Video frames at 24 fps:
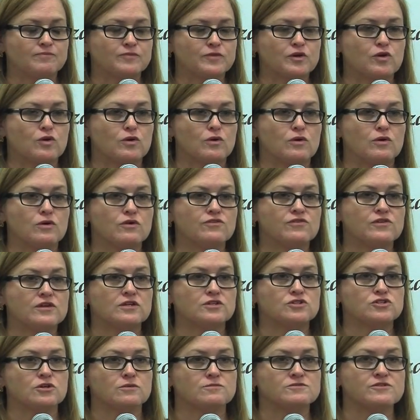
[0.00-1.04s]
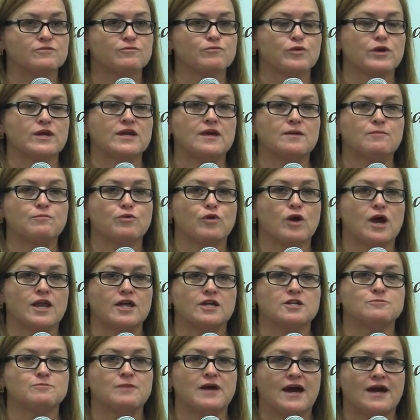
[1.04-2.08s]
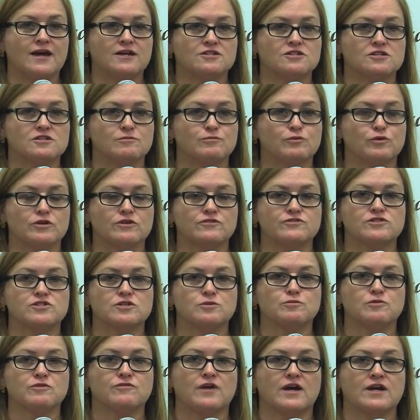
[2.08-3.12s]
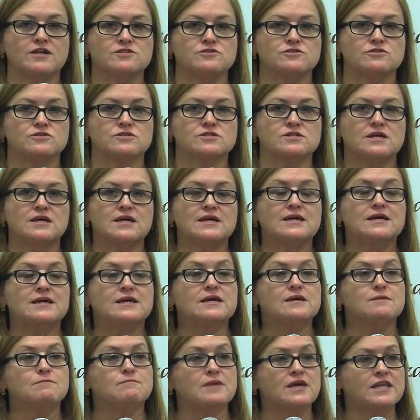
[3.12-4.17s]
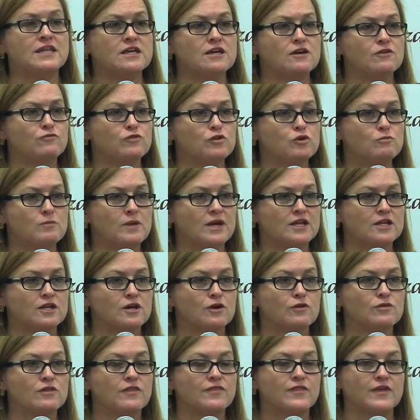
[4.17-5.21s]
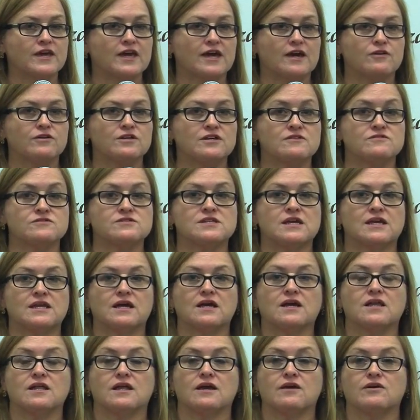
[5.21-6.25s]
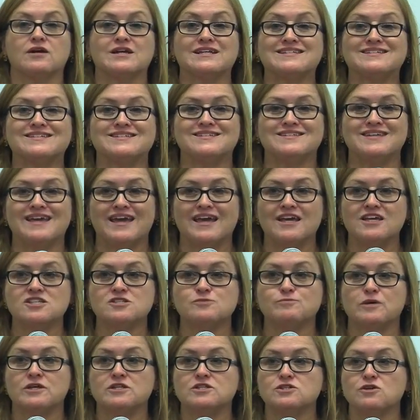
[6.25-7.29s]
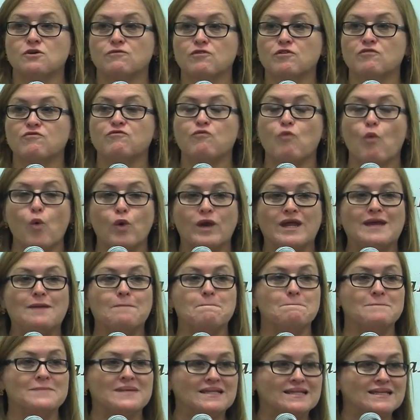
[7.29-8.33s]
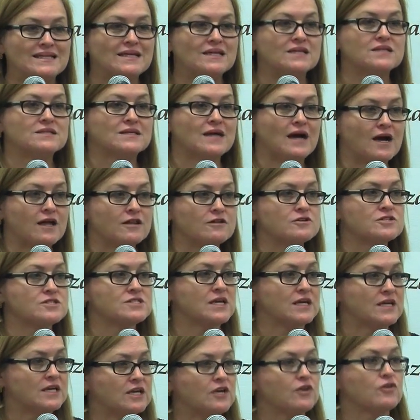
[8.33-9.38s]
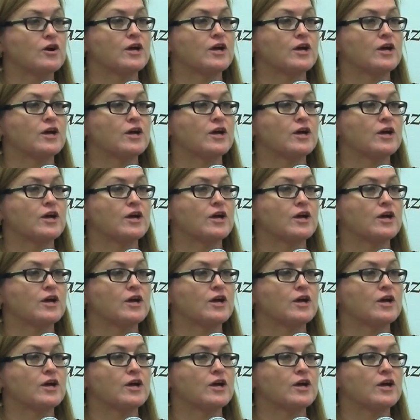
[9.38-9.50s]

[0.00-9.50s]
goals in terms of bringing product back to the Board of Supervisors. Many of you may know that the County of Santa Clara today spends over $40 million a year